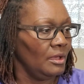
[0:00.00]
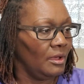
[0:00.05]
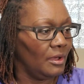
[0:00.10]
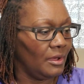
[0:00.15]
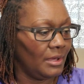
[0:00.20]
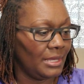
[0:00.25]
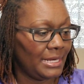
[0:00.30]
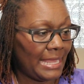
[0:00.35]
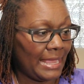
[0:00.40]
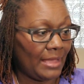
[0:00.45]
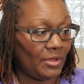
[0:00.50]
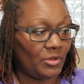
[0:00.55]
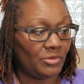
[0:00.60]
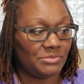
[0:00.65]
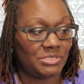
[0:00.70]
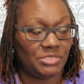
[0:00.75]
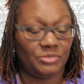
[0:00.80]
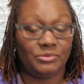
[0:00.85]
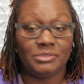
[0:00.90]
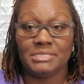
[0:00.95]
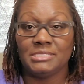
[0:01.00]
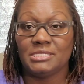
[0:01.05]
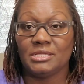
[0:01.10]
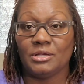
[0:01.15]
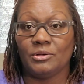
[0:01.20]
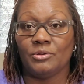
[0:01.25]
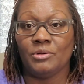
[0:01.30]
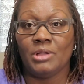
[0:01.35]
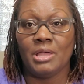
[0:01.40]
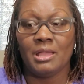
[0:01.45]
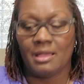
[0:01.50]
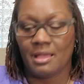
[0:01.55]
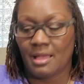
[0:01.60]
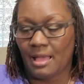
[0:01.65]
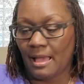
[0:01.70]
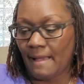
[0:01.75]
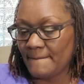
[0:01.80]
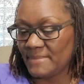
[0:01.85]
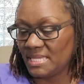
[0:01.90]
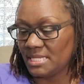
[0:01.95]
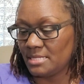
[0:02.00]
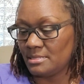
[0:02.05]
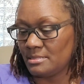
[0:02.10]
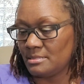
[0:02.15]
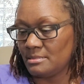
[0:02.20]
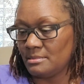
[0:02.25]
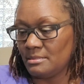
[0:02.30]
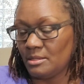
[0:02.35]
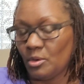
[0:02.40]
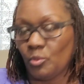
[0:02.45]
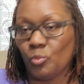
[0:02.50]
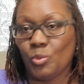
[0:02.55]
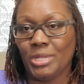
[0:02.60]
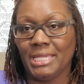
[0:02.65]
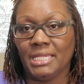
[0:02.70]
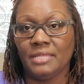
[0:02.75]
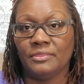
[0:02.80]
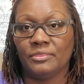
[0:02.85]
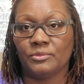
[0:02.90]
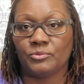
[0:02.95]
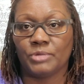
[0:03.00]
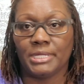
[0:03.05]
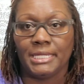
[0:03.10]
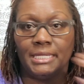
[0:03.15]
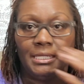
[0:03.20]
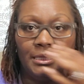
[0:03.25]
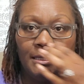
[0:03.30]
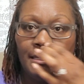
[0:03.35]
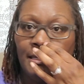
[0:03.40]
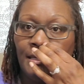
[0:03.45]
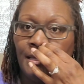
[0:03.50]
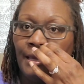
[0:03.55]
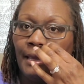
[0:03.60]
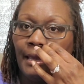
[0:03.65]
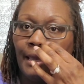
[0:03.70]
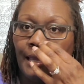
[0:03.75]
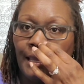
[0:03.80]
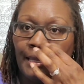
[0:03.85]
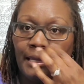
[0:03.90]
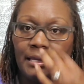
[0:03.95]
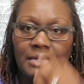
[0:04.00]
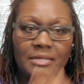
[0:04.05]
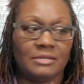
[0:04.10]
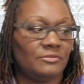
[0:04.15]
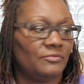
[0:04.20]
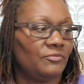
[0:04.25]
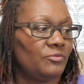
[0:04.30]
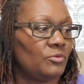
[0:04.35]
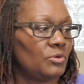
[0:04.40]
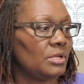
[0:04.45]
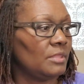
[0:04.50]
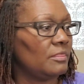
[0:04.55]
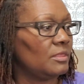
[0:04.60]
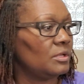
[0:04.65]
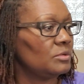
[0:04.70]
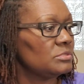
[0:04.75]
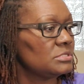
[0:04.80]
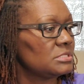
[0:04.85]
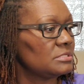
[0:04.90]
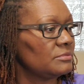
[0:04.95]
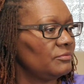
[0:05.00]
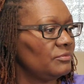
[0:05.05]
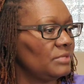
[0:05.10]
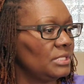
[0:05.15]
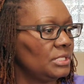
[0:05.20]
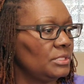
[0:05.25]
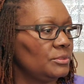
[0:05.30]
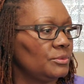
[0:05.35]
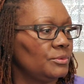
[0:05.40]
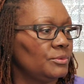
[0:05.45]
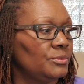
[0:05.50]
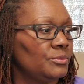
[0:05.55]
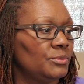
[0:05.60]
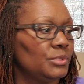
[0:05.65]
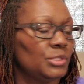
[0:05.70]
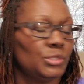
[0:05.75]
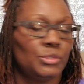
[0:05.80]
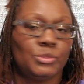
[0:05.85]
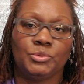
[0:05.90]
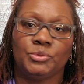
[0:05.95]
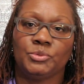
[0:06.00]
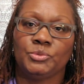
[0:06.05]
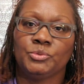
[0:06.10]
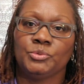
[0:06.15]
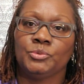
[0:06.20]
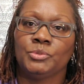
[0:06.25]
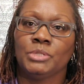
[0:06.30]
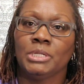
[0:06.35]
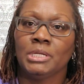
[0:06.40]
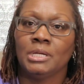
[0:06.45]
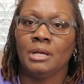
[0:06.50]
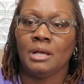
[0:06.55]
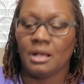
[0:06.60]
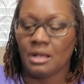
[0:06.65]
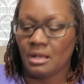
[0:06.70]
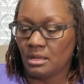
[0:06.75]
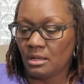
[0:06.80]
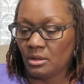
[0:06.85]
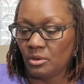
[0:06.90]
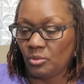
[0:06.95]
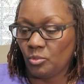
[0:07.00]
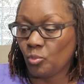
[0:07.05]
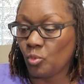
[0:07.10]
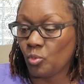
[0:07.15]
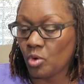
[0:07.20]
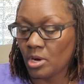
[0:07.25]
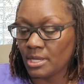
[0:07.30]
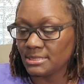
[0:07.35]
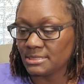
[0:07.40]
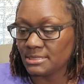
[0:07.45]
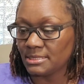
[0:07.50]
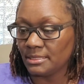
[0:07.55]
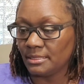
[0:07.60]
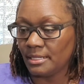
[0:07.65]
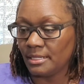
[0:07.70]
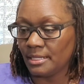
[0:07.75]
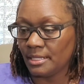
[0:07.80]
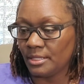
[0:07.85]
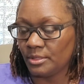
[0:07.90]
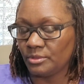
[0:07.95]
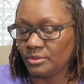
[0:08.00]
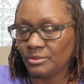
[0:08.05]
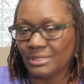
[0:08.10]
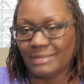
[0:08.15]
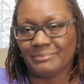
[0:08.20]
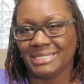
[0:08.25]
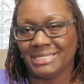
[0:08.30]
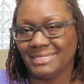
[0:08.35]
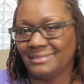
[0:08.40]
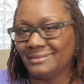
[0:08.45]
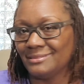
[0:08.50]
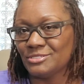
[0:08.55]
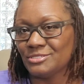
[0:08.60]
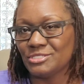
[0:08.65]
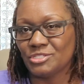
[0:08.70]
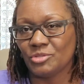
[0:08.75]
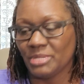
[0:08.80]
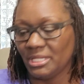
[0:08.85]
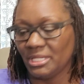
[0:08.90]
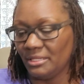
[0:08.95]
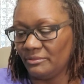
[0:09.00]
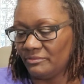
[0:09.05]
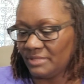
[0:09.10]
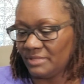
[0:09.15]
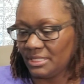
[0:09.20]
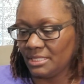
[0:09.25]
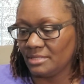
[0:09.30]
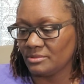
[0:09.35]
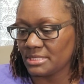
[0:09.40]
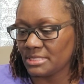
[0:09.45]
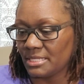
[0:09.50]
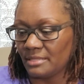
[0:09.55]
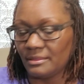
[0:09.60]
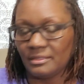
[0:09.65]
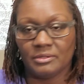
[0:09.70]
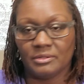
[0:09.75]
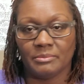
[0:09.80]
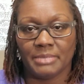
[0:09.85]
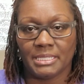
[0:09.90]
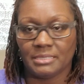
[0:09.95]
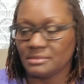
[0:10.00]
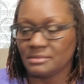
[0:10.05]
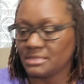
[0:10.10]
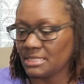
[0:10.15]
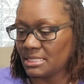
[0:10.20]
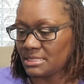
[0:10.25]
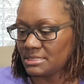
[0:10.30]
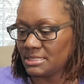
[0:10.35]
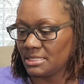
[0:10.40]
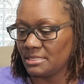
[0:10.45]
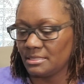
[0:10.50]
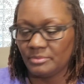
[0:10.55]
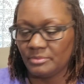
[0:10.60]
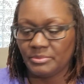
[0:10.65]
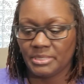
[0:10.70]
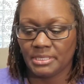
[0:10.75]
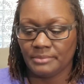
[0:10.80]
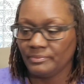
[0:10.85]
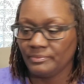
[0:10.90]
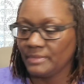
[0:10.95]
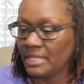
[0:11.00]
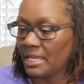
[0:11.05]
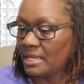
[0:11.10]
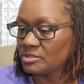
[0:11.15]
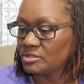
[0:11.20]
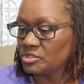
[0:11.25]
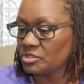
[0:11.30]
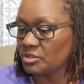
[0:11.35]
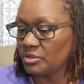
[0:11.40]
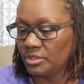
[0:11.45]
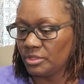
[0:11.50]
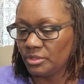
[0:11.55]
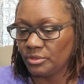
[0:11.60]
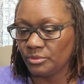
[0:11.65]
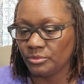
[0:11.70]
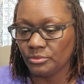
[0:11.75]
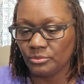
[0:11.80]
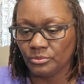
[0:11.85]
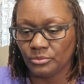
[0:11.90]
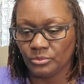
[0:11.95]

on how I'm doing. So I'm in week 3, and for those of you who want to know, I mean, there's so many videos out there about Saxenda, but I'll show you